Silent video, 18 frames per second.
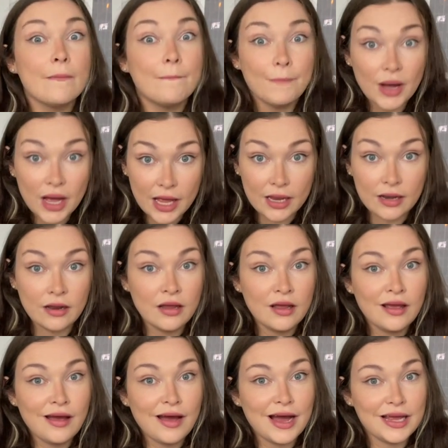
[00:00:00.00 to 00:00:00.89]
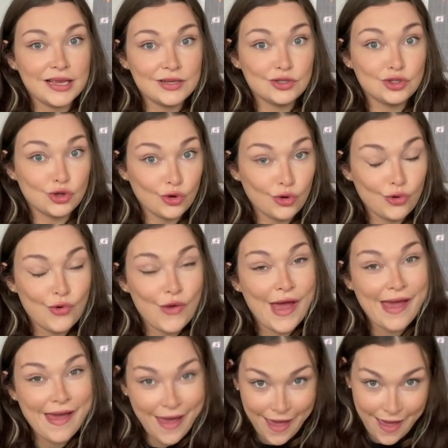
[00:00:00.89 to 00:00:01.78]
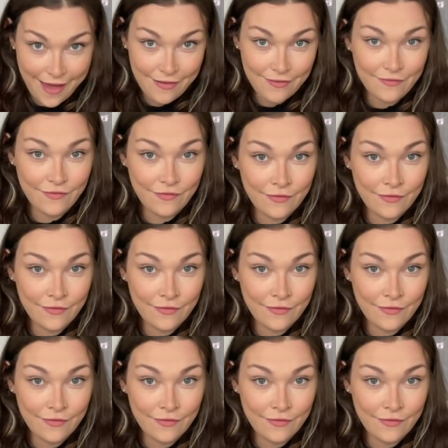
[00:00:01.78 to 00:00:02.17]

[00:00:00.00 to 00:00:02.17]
But I do have